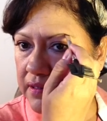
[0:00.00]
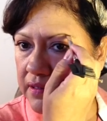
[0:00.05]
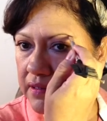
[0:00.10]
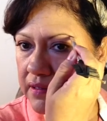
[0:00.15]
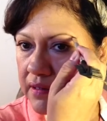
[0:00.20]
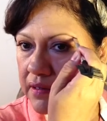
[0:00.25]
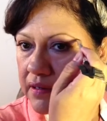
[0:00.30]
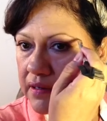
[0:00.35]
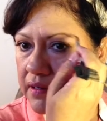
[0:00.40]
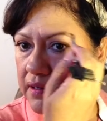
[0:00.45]

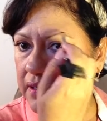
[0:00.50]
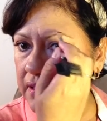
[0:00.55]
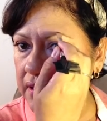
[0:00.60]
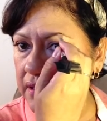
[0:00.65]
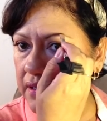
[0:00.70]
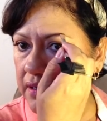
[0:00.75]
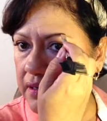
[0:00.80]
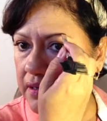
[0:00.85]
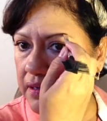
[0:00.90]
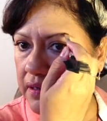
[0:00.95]

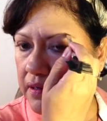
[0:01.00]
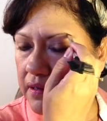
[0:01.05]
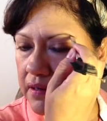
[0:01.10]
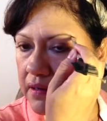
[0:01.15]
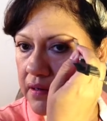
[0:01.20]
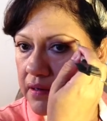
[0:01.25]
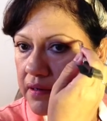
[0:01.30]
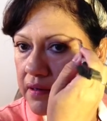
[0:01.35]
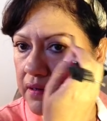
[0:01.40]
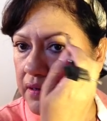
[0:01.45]

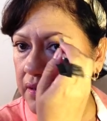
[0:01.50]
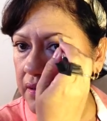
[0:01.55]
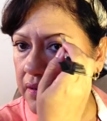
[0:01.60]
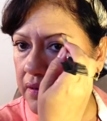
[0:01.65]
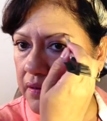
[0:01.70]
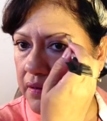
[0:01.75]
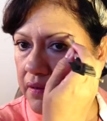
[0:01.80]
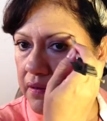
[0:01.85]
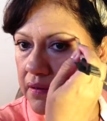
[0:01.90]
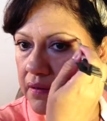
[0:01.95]

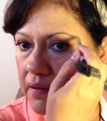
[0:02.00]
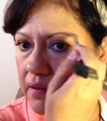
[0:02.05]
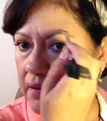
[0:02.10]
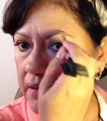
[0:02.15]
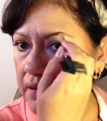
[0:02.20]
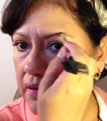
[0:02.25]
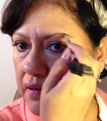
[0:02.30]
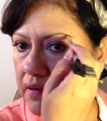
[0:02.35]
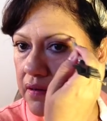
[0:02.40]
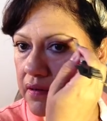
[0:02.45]

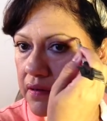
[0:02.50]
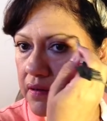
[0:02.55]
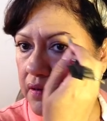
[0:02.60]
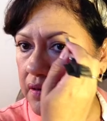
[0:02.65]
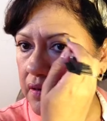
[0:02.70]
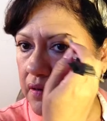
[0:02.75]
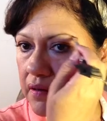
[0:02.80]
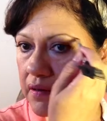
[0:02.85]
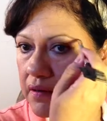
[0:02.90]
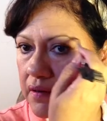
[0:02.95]

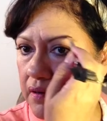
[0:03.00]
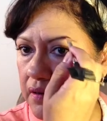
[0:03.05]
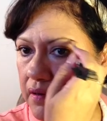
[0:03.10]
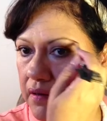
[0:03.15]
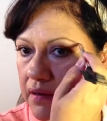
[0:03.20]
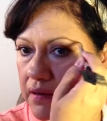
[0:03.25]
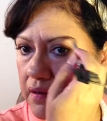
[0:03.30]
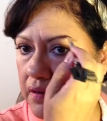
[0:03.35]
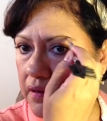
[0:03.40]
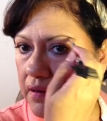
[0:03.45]

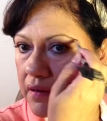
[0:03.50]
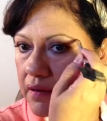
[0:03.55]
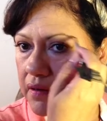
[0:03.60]
[no speech]